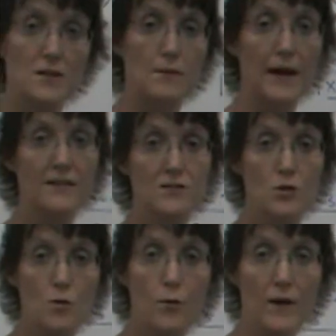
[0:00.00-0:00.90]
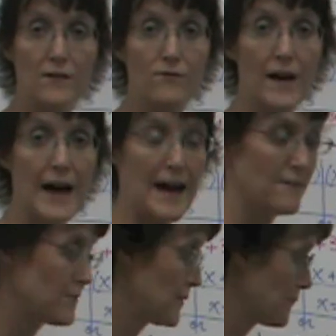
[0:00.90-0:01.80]
or minus
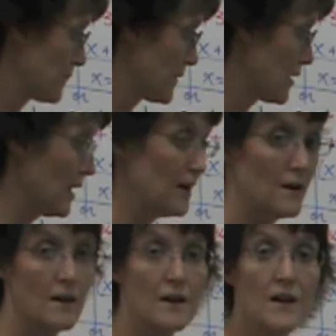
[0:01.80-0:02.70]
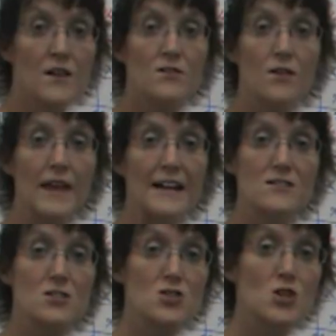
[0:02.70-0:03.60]
2.5. Okay? So
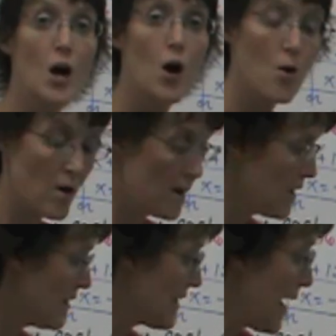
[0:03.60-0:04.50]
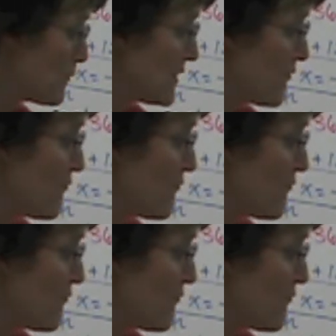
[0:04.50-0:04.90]
then to show that with